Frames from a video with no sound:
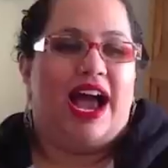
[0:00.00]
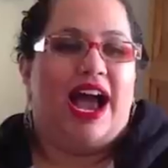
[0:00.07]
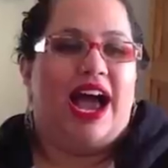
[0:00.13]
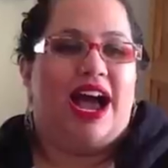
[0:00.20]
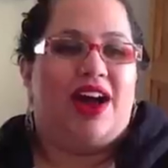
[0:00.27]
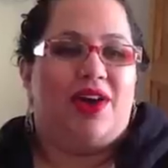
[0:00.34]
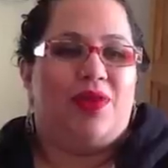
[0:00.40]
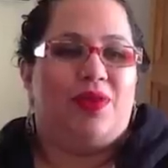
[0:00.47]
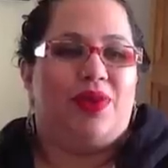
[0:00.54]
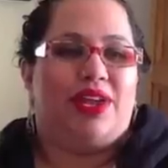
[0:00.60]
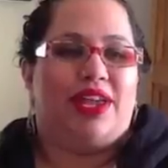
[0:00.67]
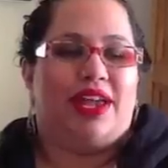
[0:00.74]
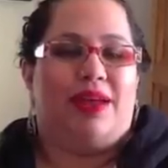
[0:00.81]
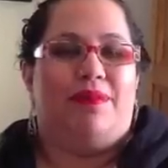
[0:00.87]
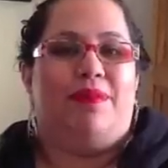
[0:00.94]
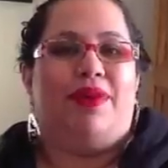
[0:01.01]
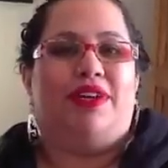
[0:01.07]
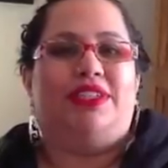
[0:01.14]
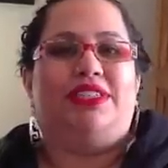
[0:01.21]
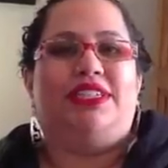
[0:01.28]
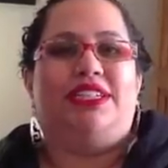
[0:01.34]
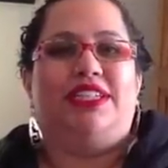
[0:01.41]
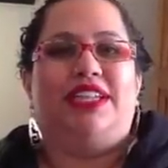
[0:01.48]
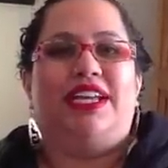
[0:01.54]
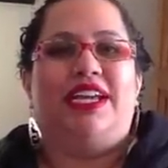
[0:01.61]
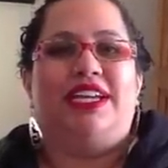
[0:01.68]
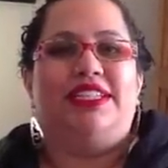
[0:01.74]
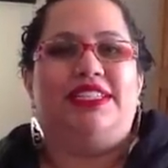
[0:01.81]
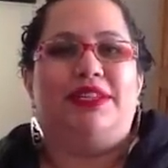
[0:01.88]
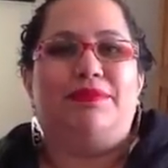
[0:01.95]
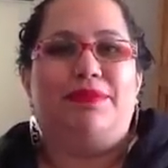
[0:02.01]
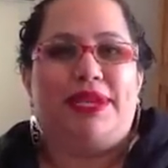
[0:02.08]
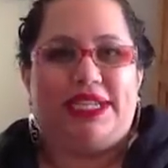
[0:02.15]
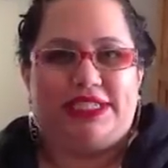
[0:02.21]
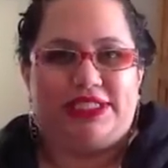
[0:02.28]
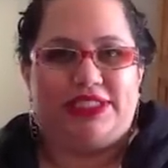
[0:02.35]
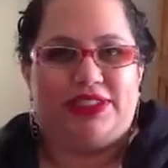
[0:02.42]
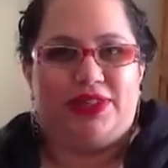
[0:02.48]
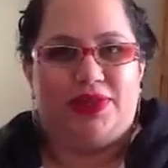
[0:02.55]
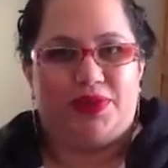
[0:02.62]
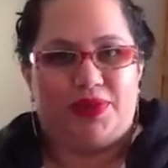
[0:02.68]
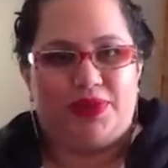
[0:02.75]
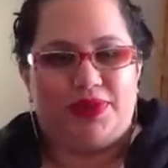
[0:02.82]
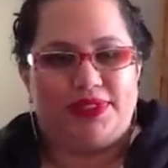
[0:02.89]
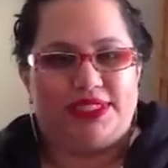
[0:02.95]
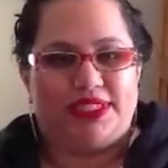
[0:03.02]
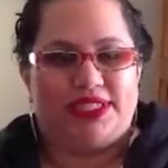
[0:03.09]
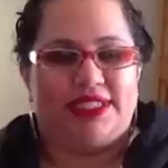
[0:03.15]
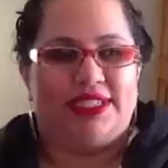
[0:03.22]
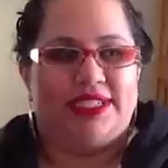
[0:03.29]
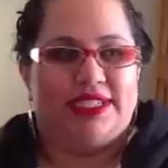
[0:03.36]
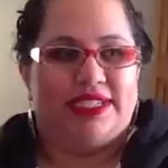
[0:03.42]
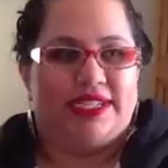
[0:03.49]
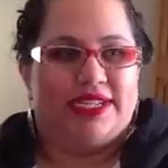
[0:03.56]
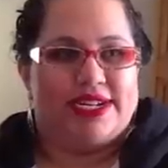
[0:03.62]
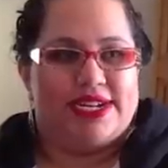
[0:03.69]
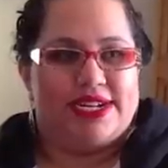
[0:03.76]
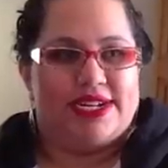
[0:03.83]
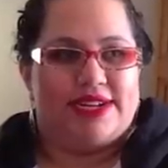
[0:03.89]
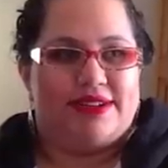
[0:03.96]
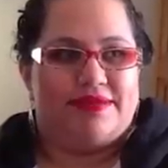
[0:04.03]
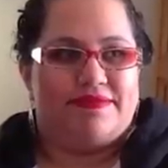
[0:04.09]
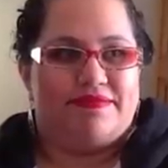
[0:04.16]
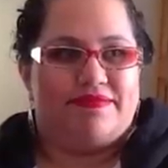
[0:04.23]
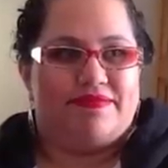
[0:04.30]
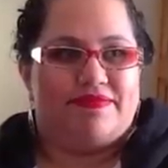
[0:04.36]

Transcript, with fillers: how we get marginalized and pigeonholed, and um,